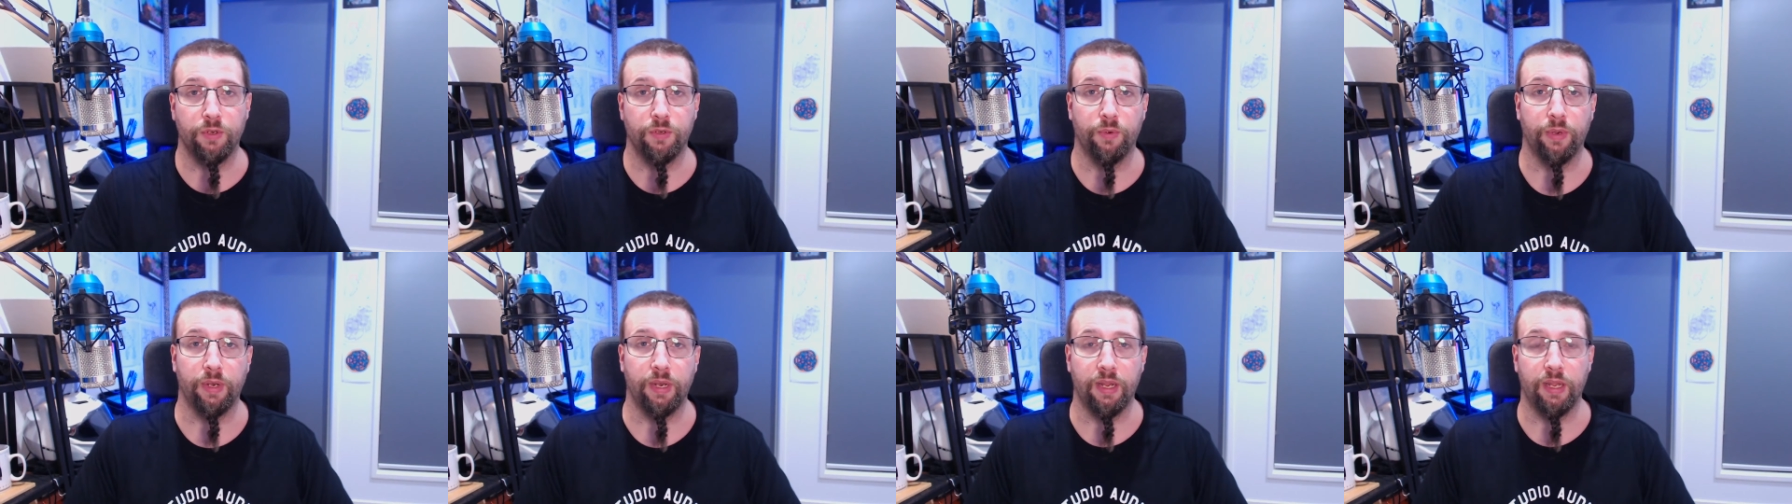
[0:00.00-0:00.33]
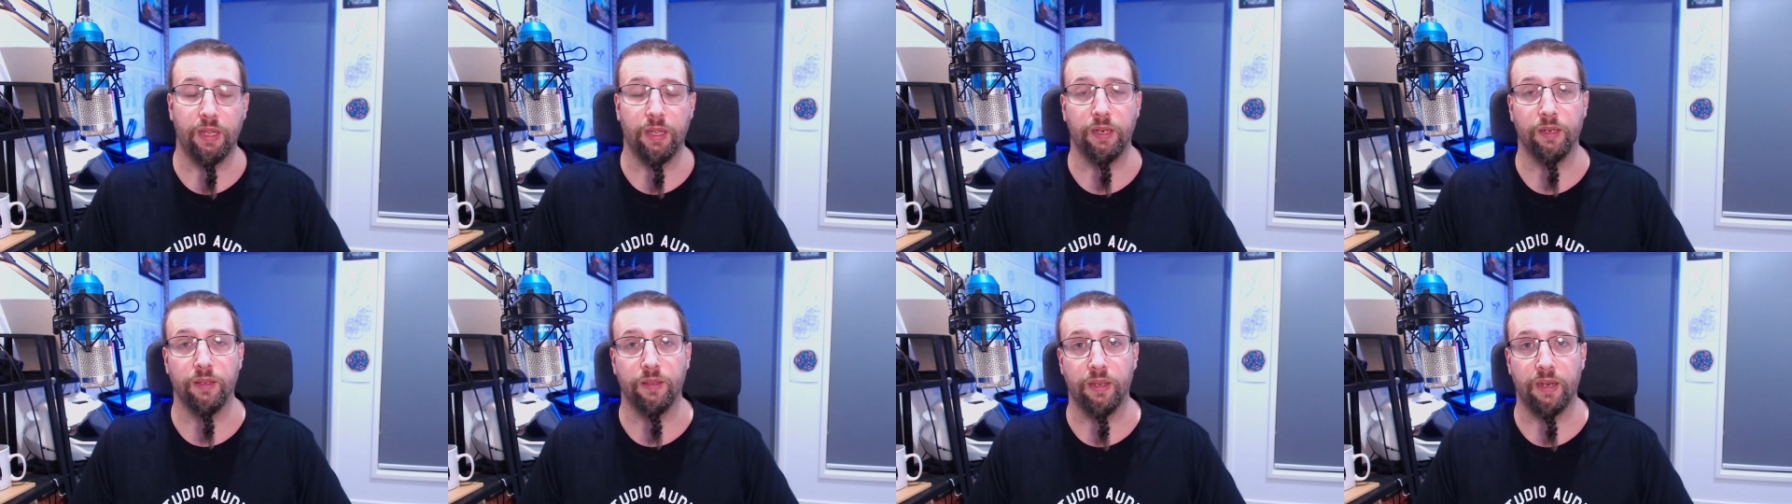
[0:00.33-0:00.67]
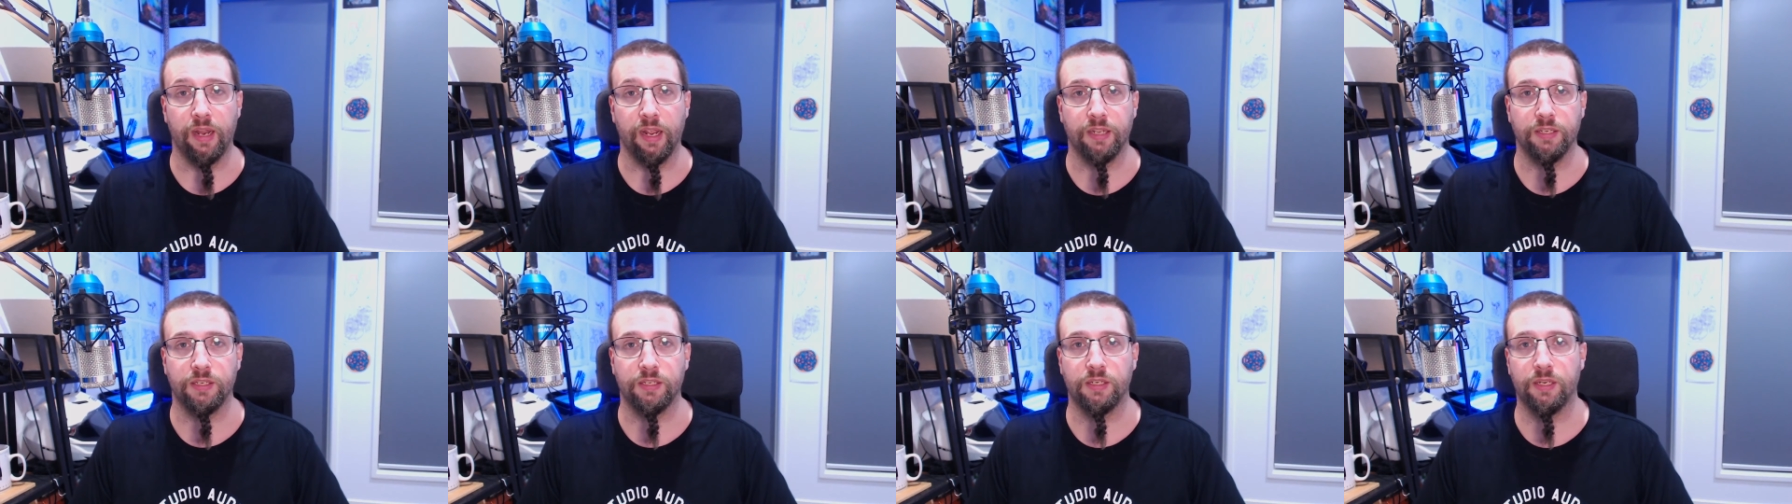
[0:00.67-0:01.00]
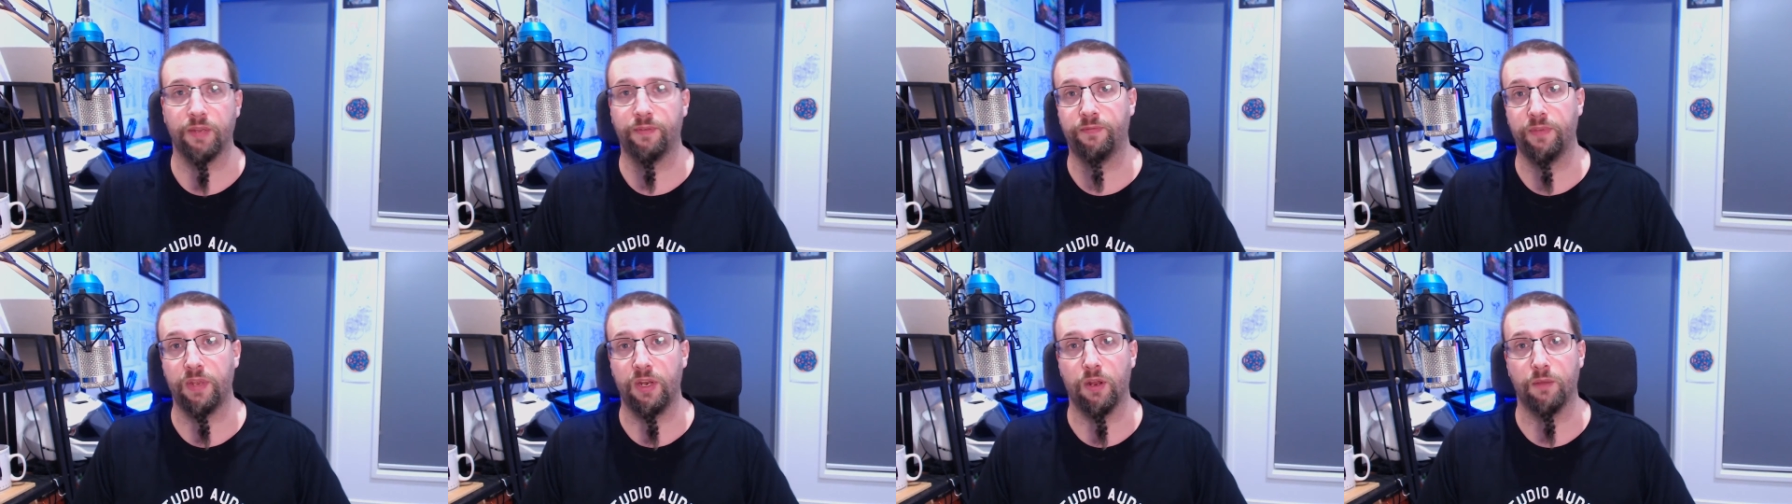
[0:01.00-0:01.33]
to it in the next
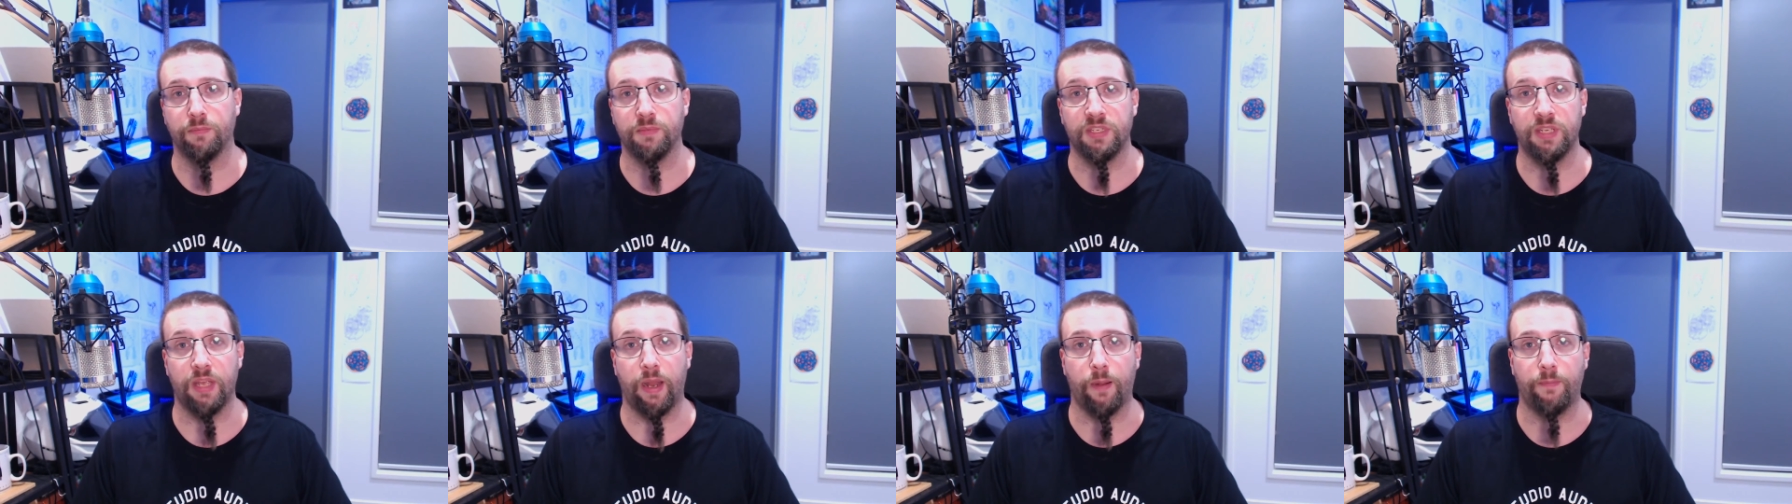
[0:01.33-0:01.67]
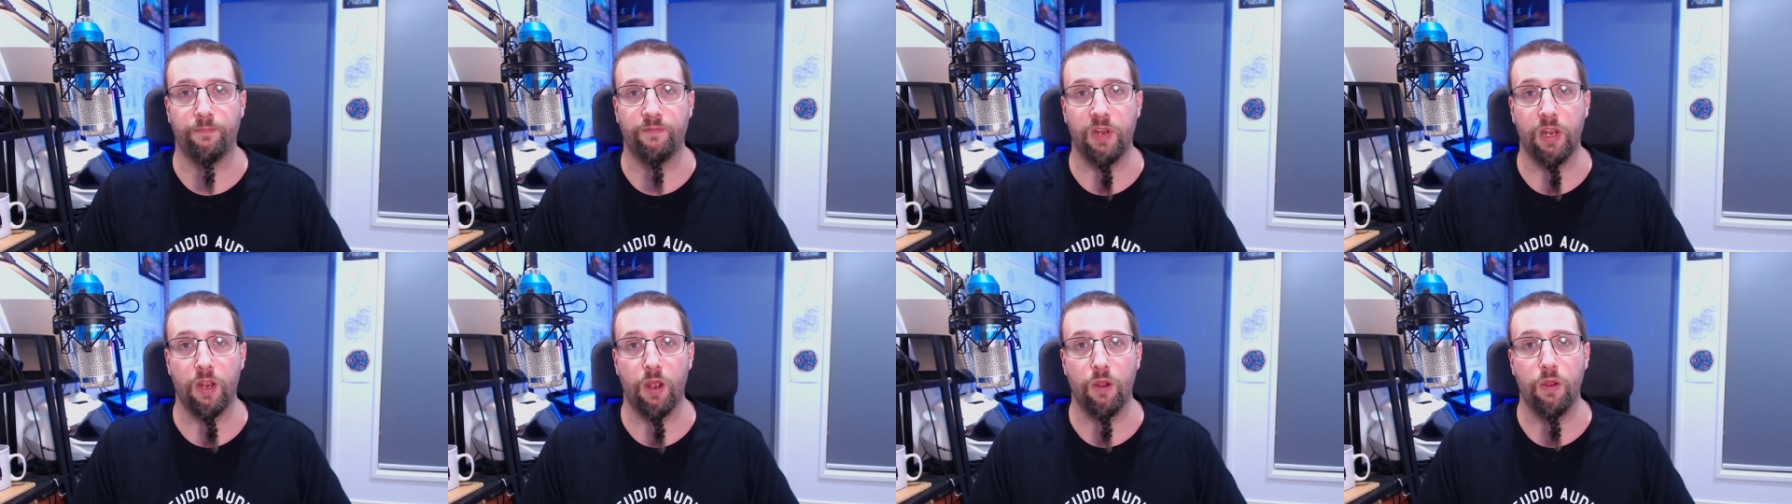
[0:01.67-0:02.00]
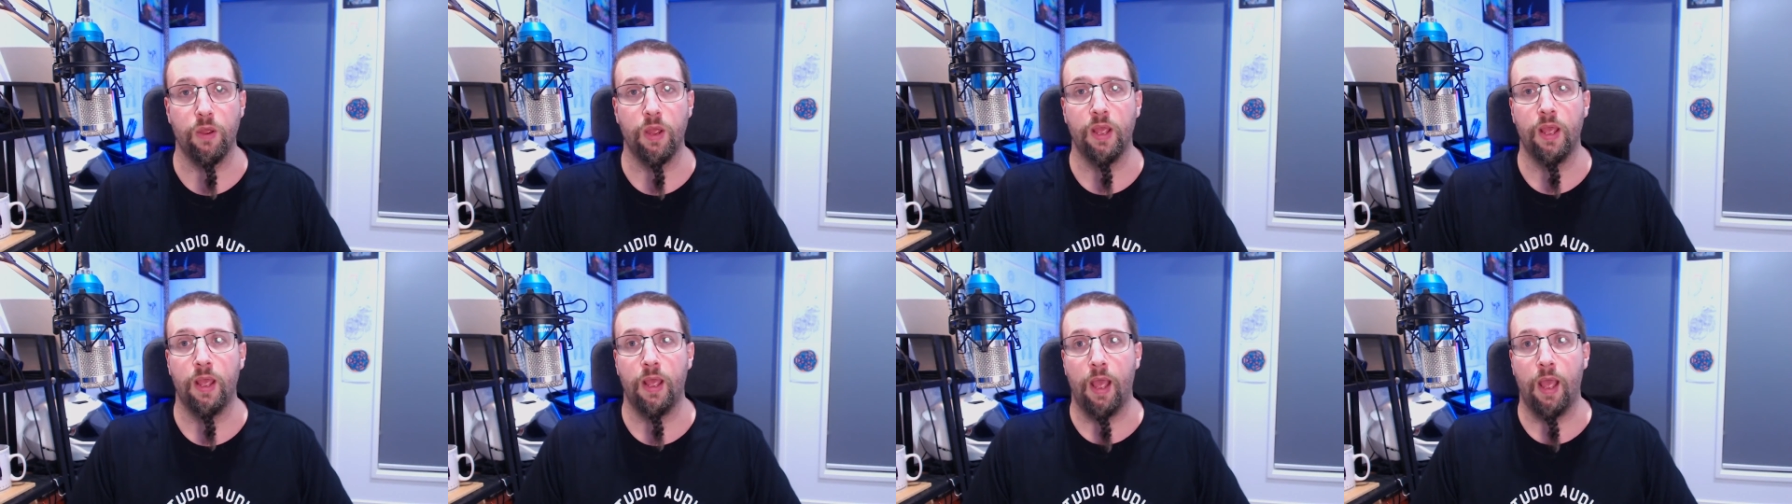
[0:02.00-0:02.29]
Phenom setup video.